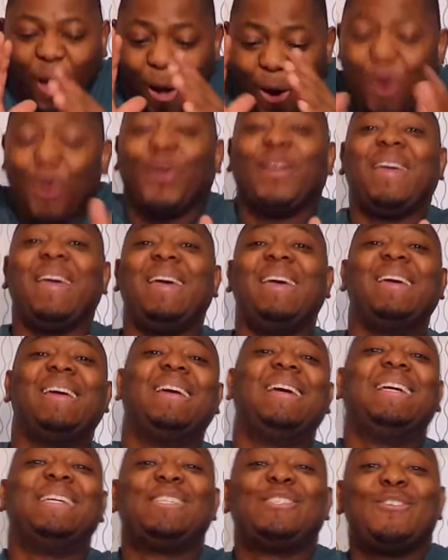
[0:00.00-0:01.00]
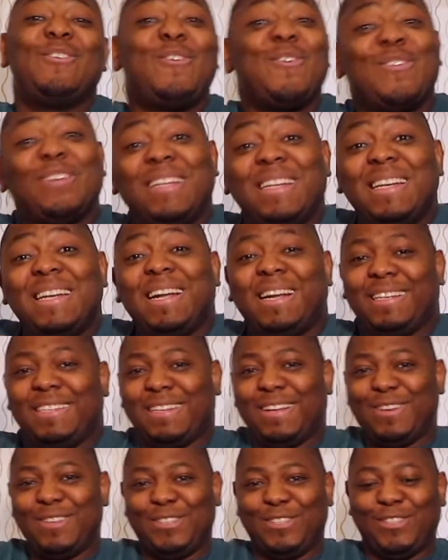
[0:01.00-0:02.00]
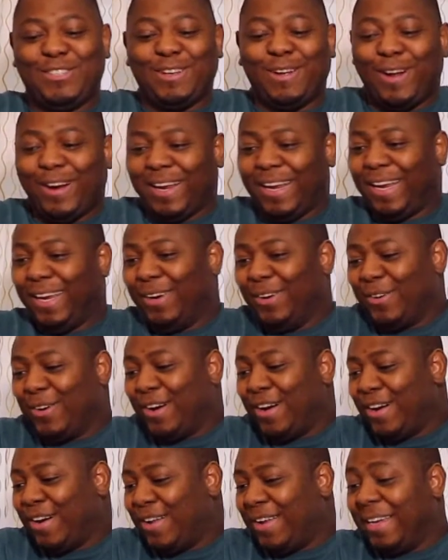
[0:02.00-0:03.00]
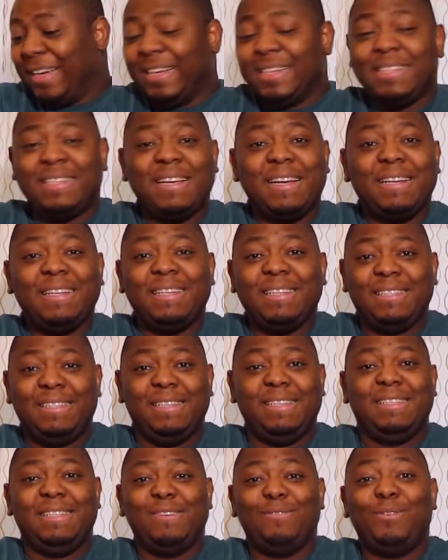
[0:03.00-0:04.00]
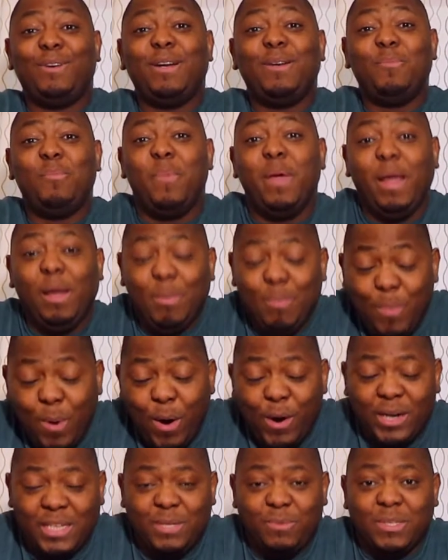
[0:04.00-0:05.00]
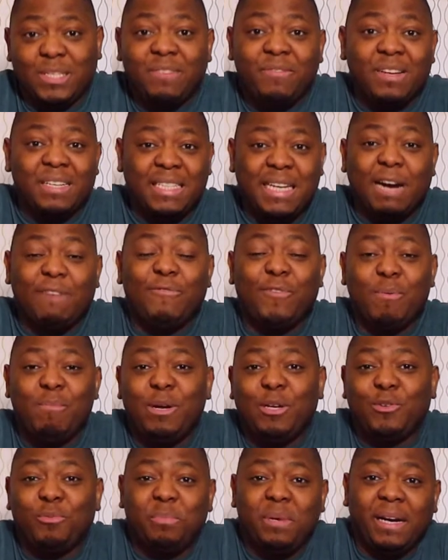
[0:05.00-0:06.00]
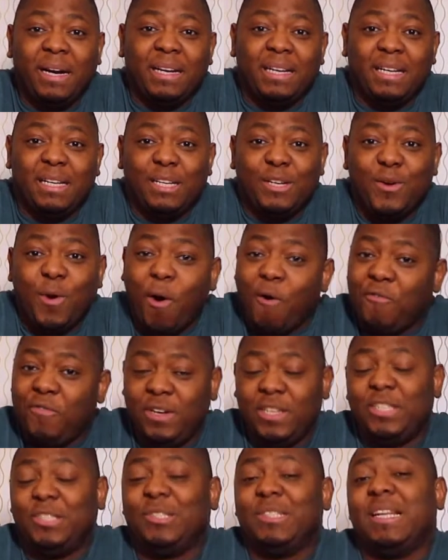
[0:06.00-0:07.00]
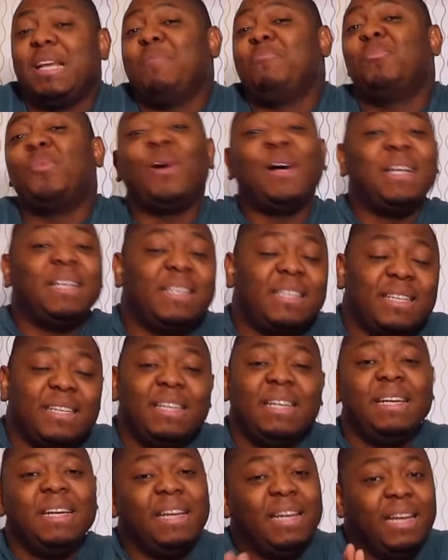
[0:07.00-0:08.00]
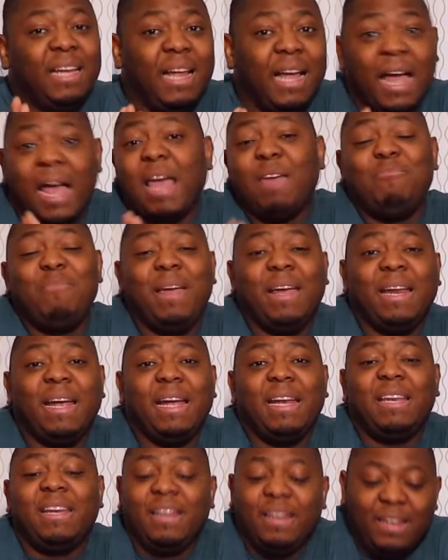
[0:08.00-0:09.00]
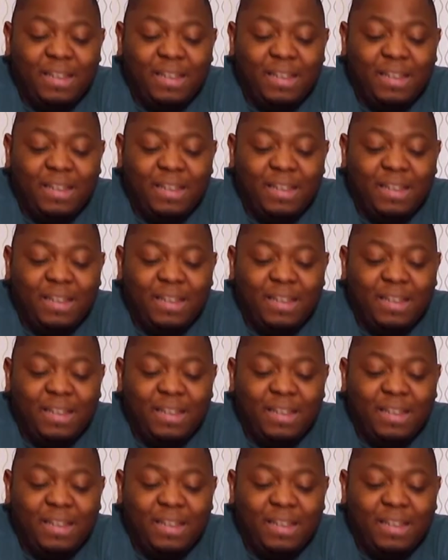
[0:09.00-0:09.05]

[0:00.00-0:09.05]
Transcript: Okay, so let's start here. Like I said, this is a really big box. It was even tough for me to bring it into the office today, but I made it,